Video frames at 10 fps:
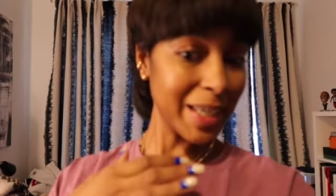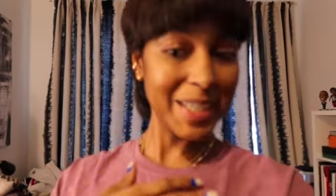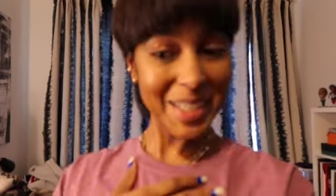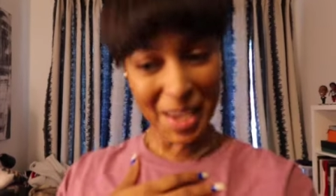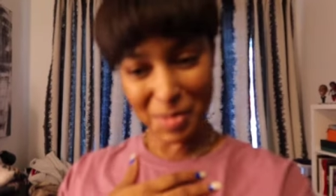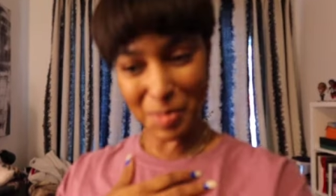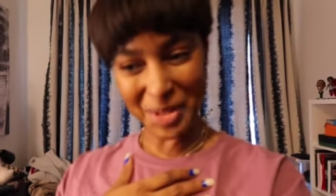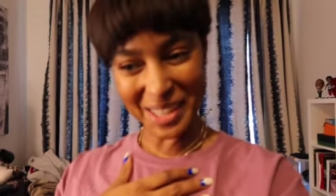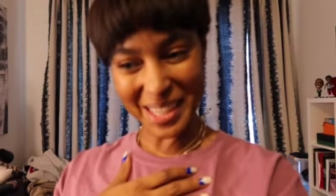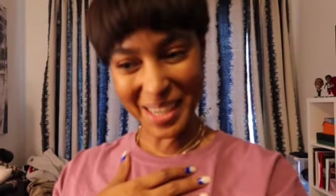I didn't have a
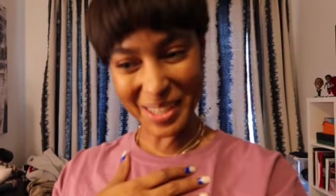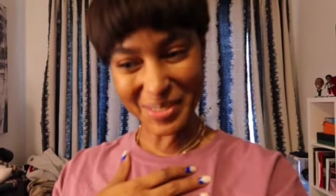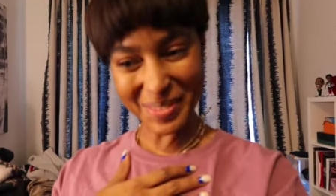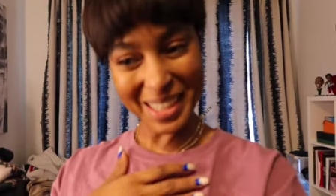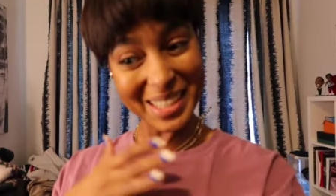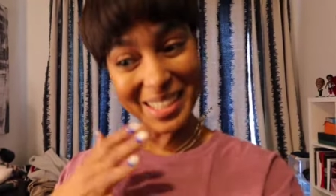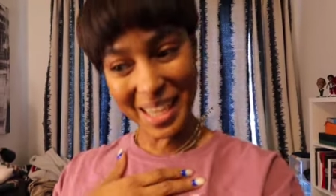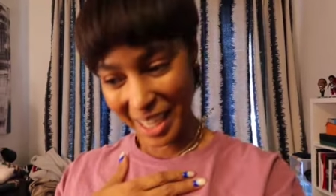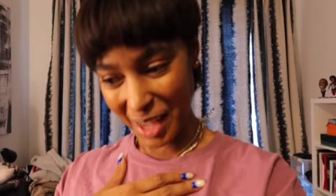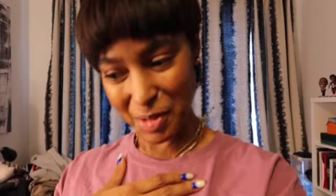breakdown. I did
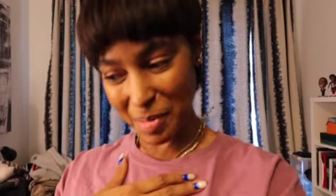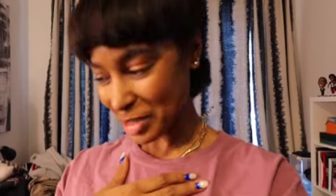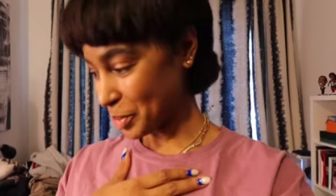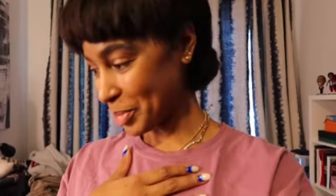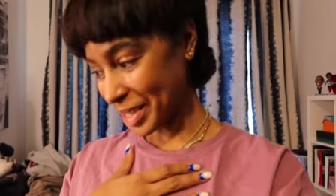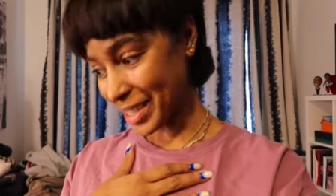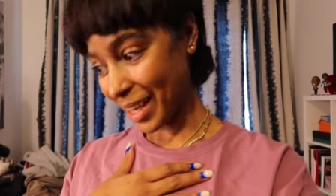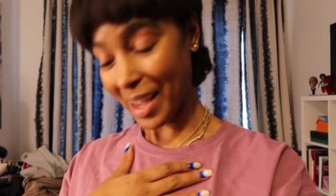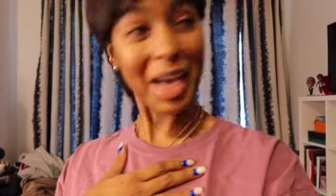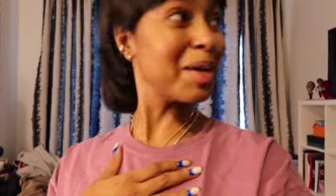not have a mental
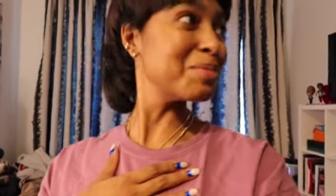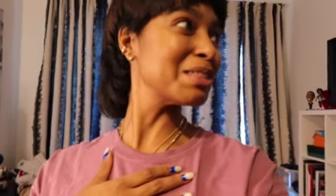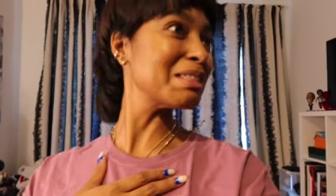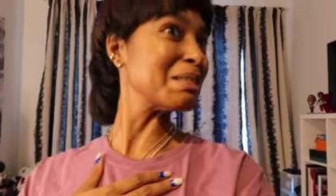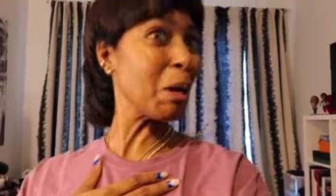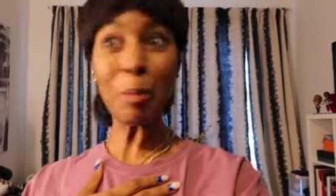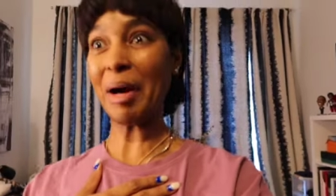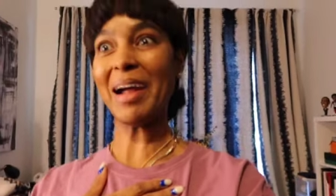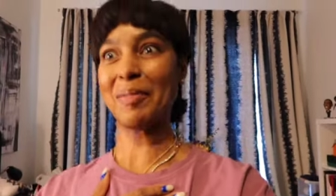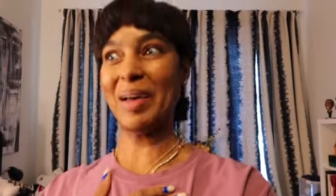breakdown. I am so
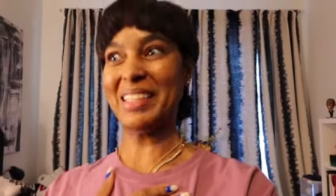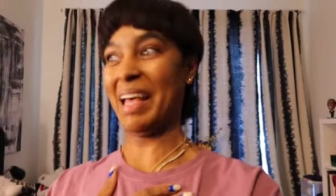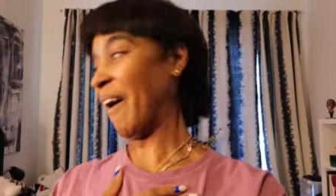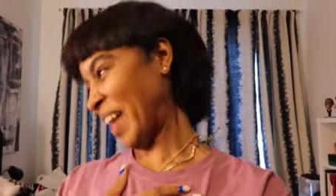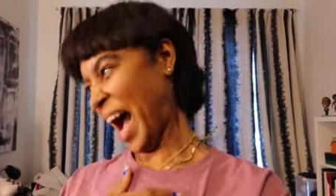proud of myself.